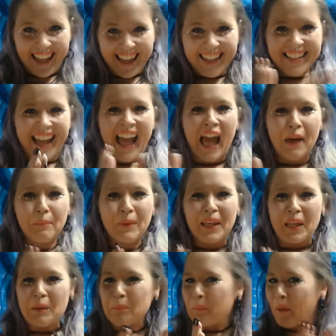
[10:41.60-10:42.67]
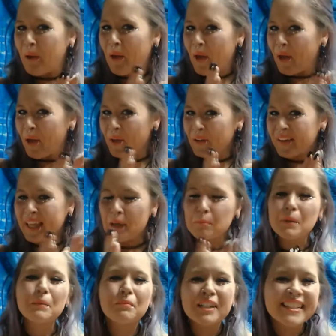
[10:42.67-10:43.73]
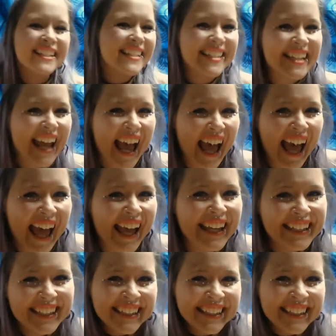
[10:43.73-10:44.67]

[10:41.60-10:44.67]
Happy Imbolc. Happy Bridget's Day.